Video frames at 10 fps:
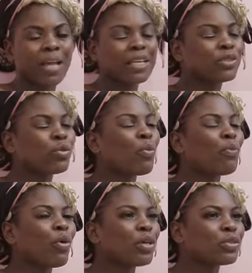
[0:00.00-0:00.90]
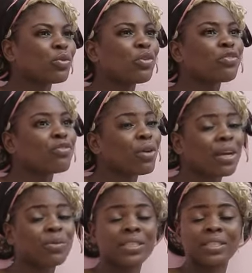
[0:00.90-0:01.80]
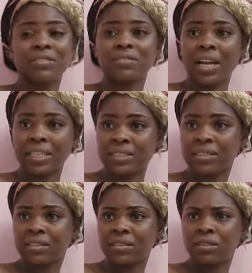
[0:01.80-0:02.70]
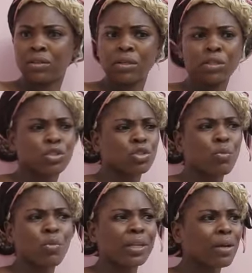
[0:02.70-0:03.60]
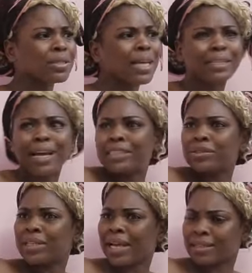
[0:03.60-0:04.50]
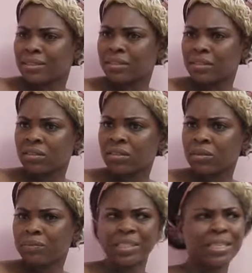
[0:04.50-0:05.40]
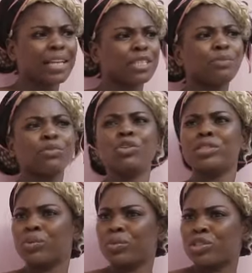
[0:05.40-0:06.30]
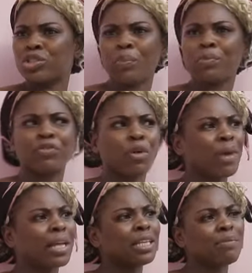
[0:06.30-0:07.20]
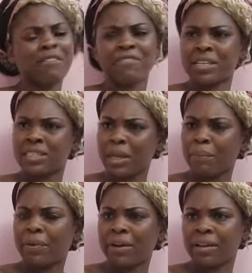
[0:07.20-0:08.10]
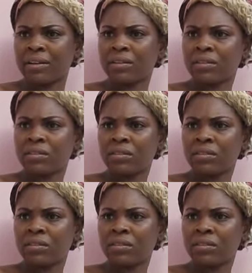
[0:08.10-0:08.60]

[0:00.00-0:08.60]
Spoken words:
There's no point going further with this fight. Someone else can handle that. Besides, music won't stop me from handling my father's empire.